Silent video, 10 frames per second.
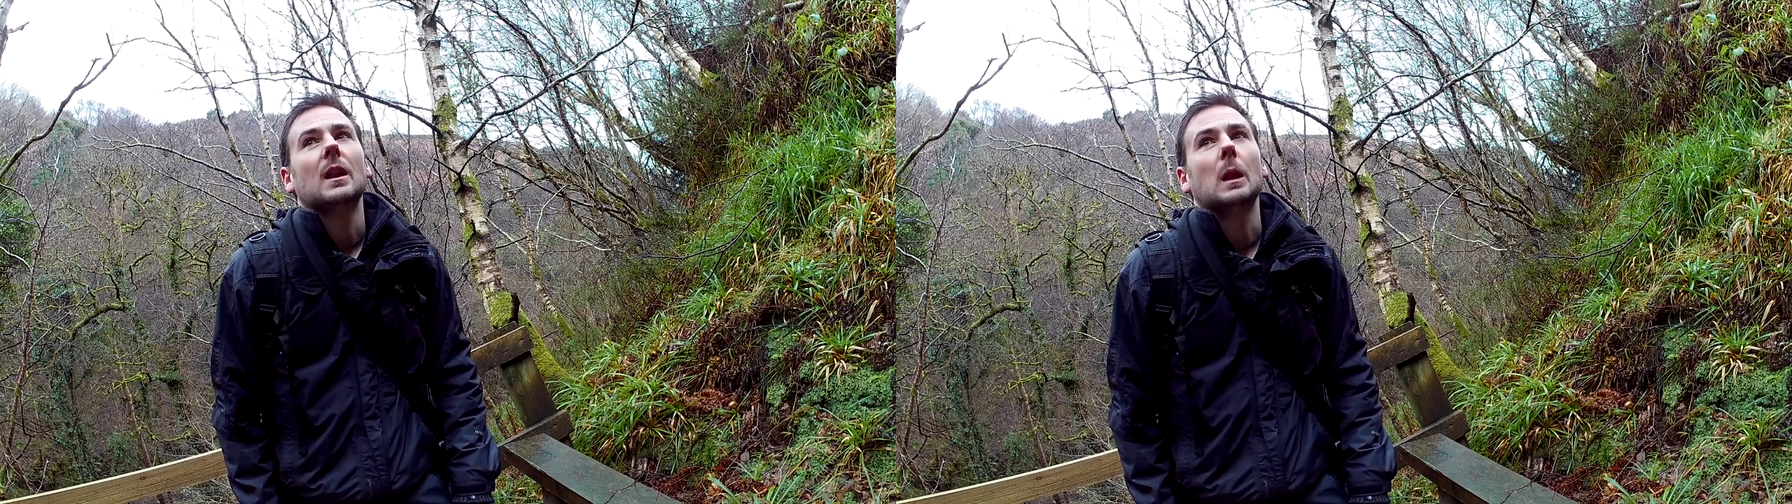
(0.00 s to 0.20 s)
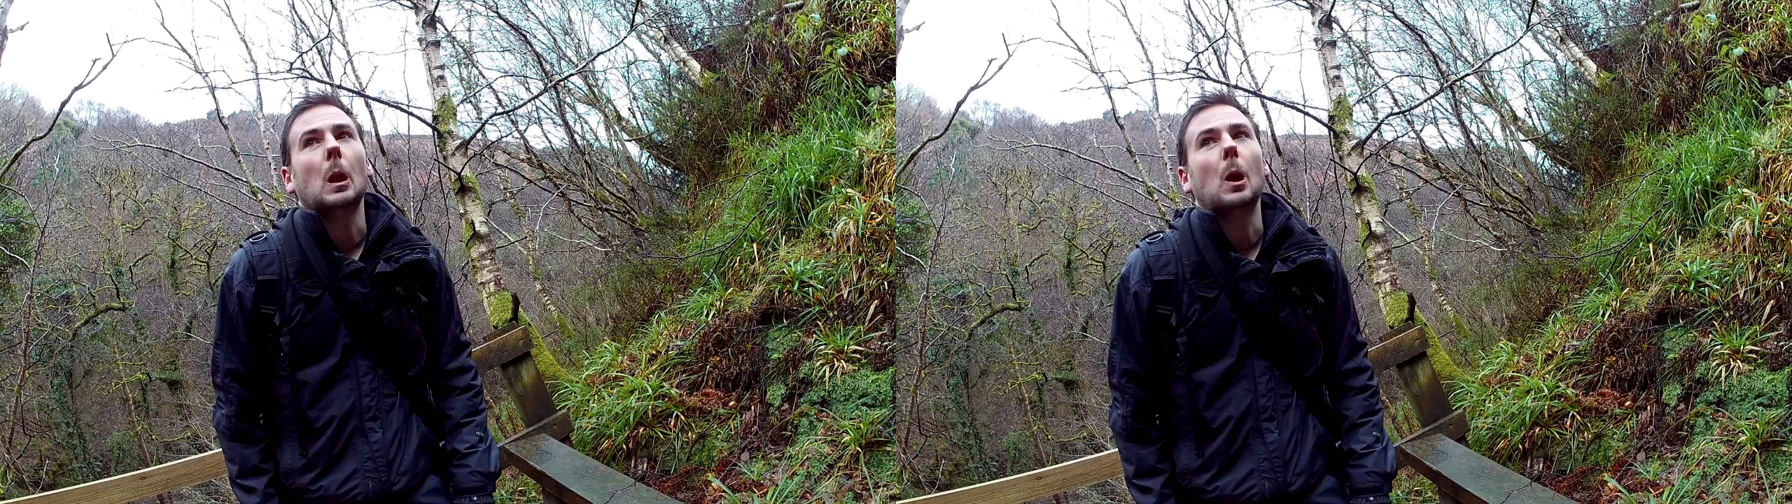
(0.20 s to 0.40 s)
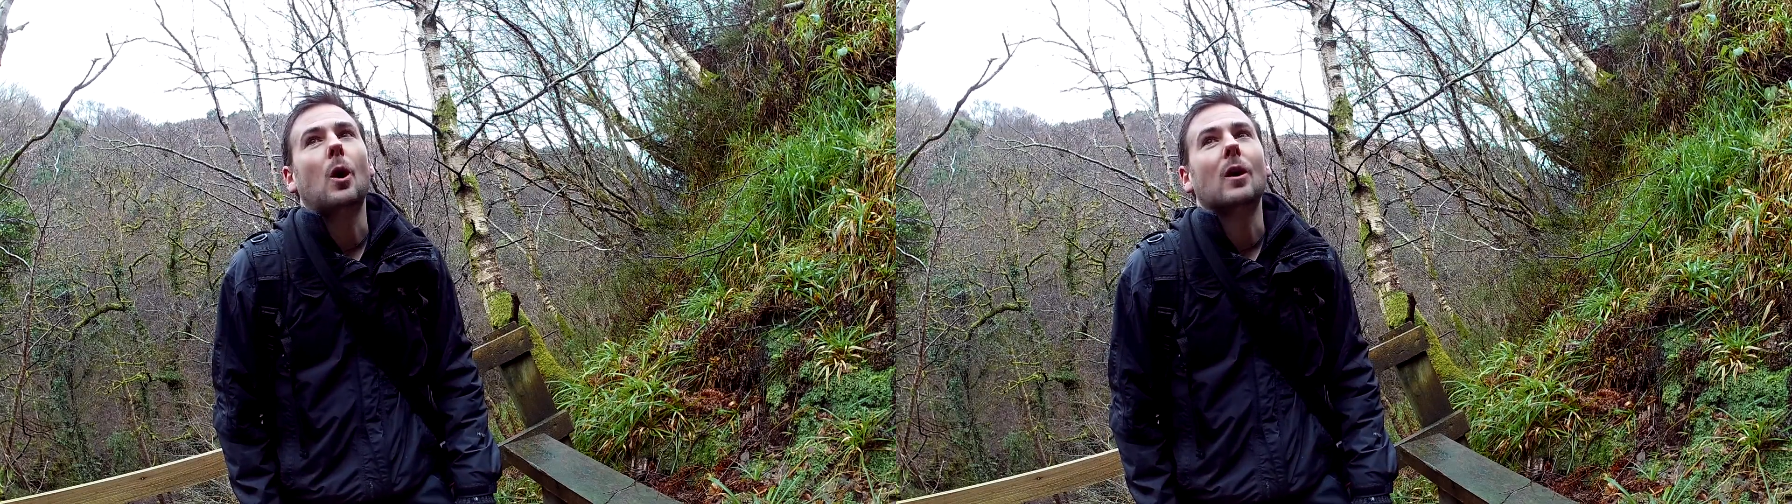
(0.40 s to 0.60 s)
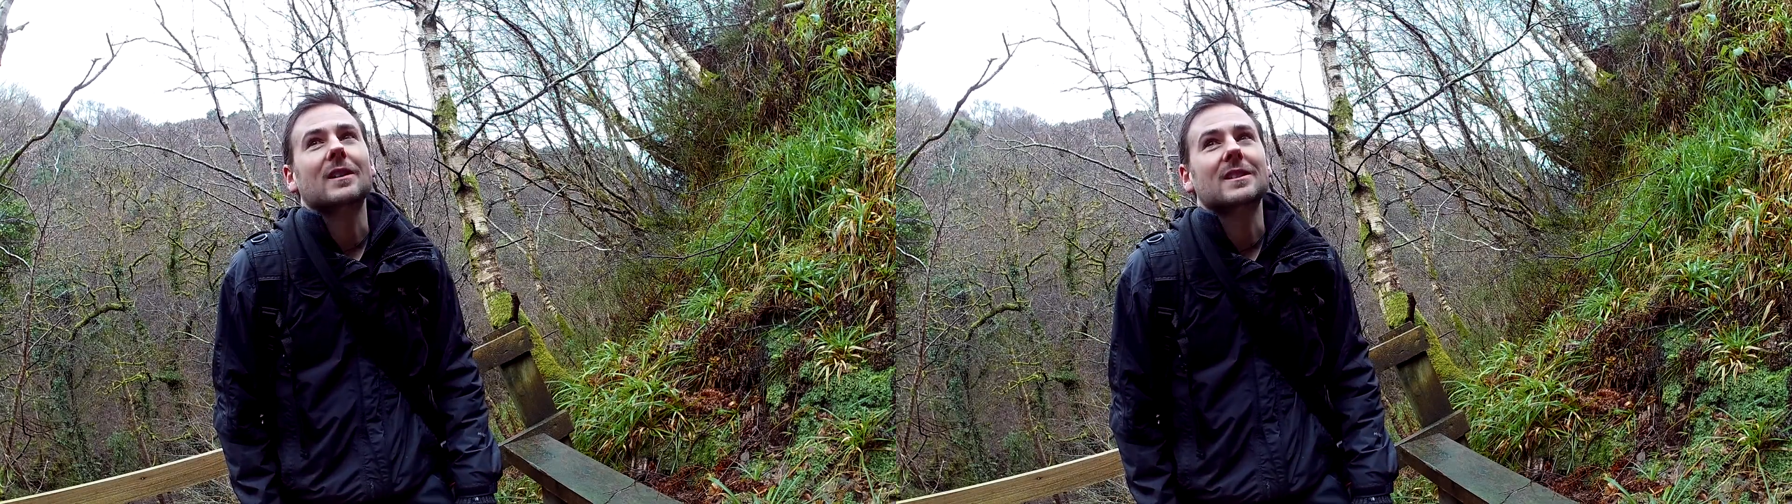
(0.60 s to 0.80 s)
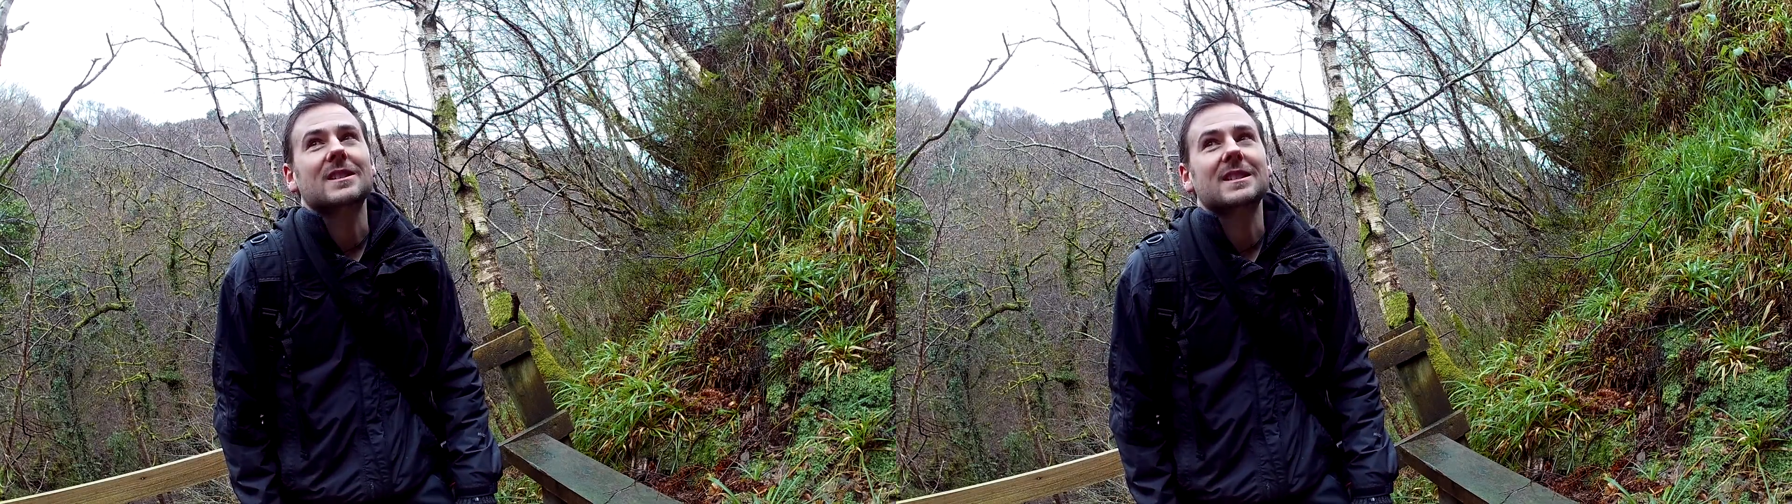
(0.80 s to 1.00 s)
a long
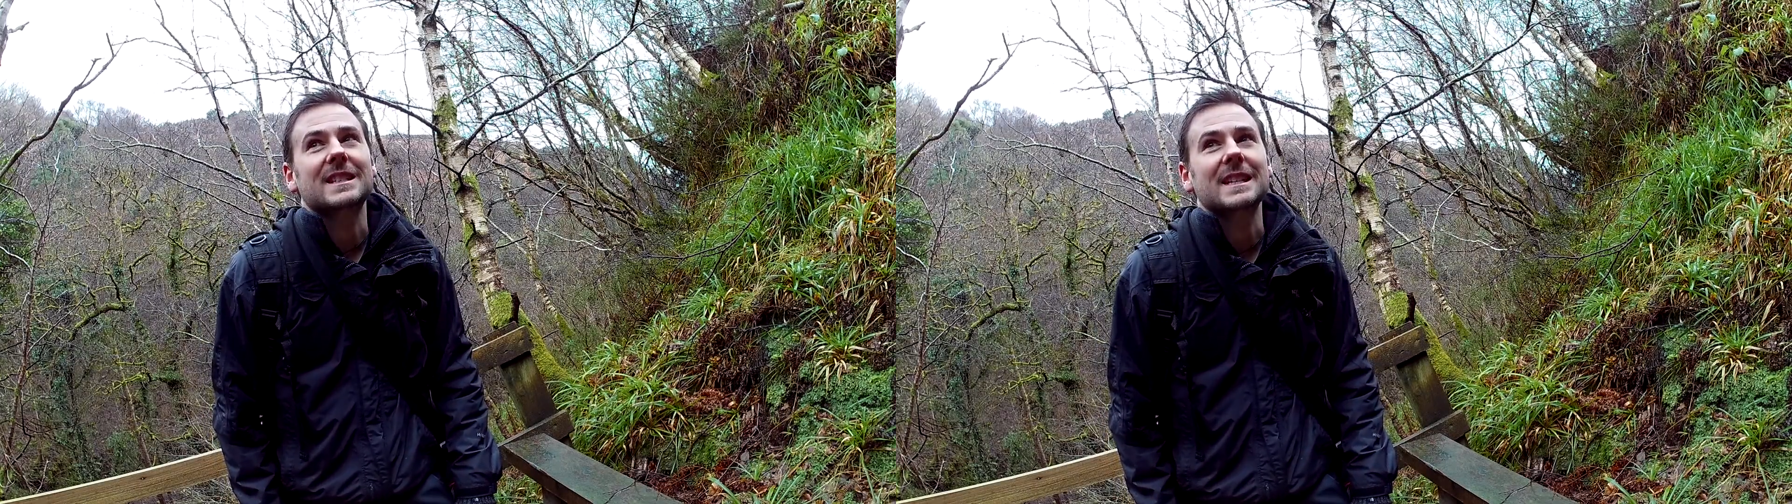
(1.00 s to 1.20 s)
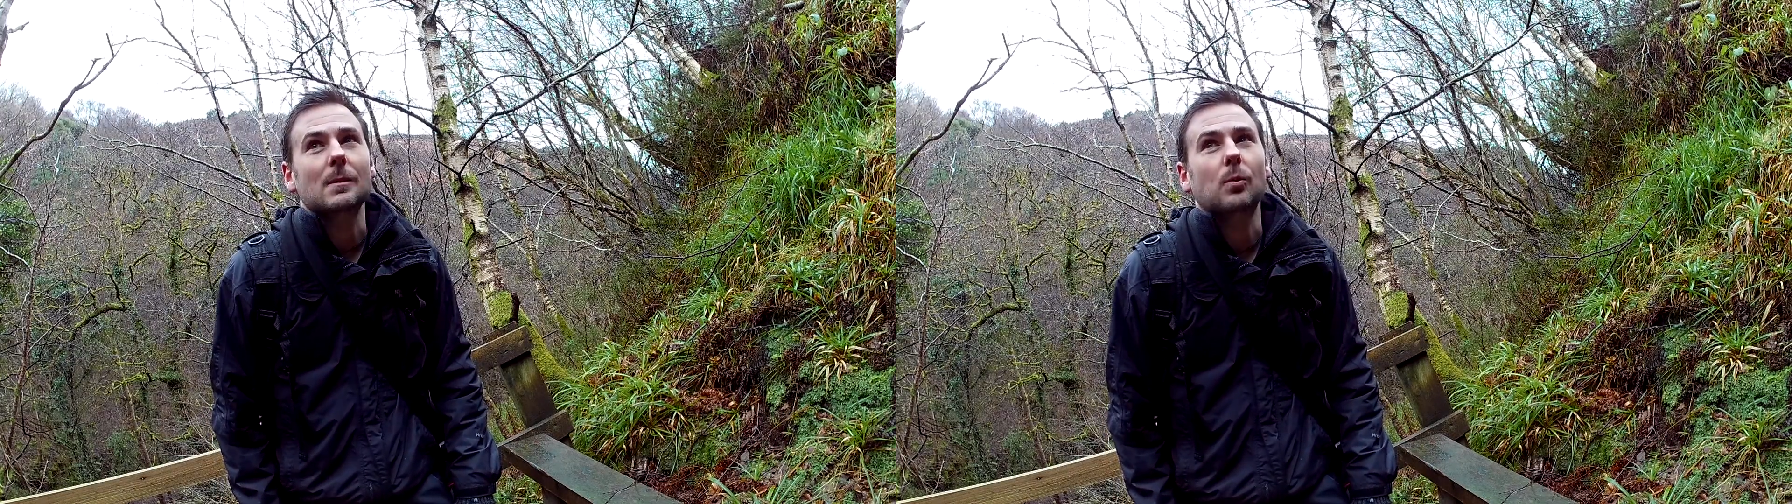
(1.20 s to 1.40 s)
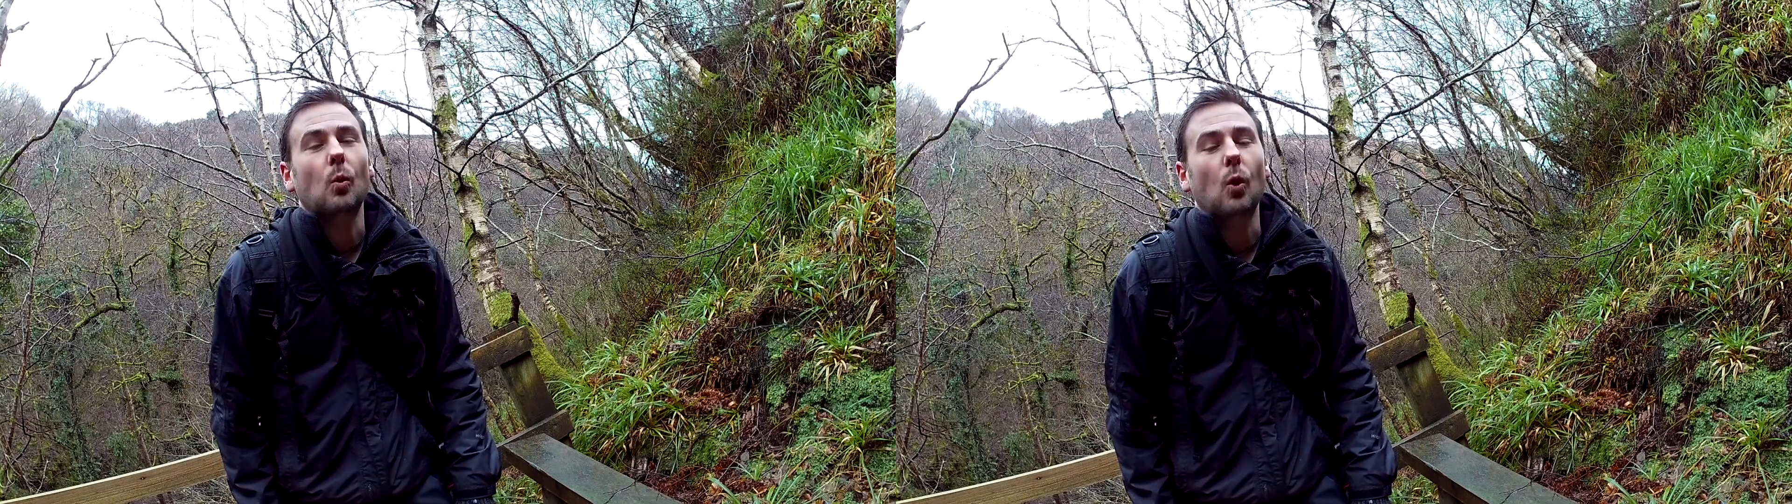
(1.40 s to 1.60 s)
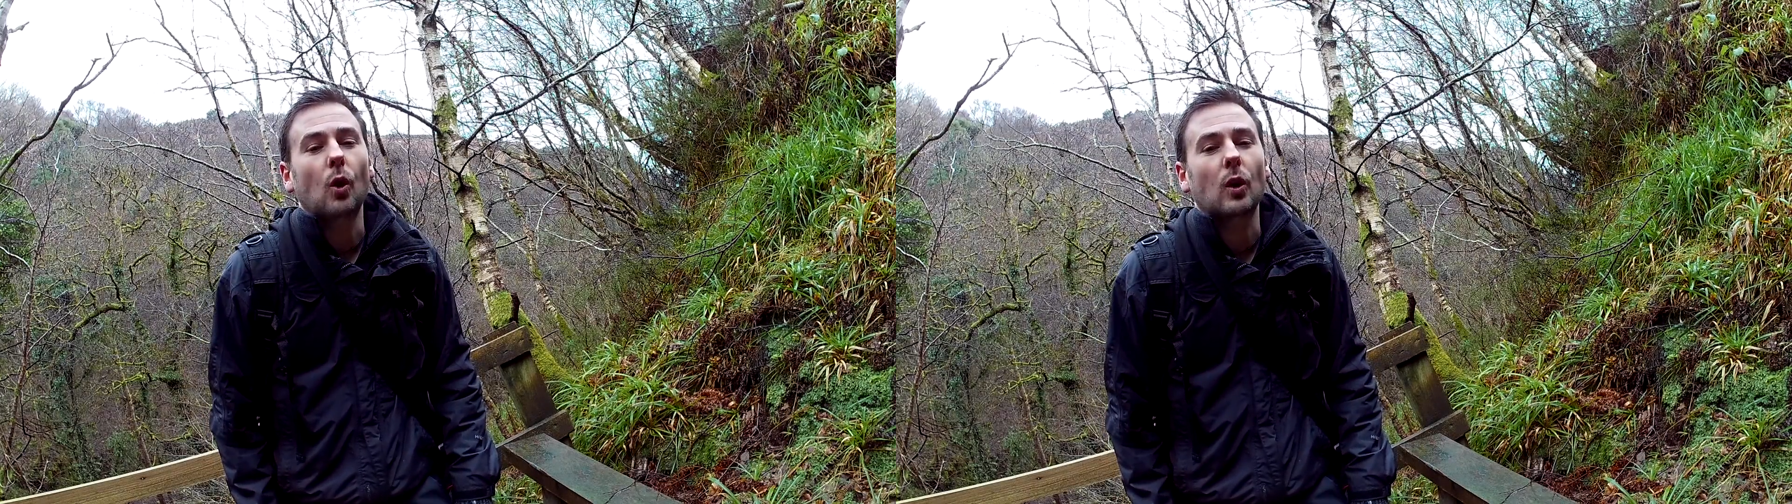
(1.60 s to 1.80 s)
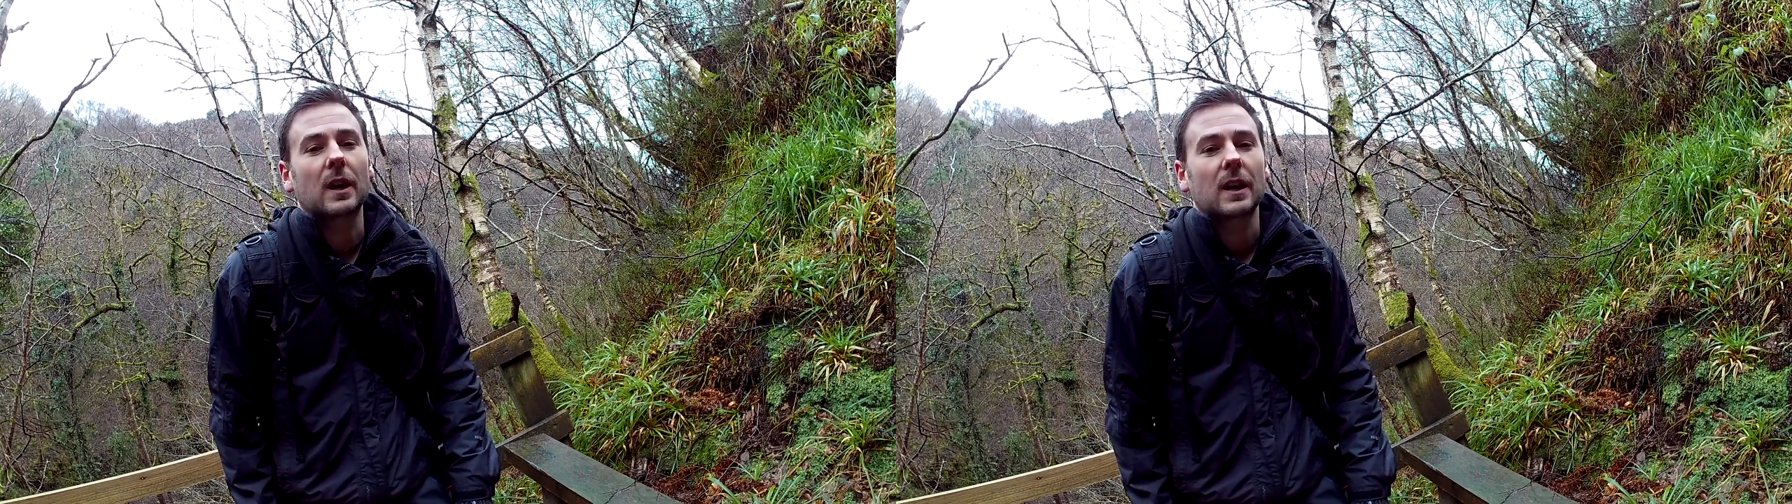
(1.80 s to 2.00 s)
steep walk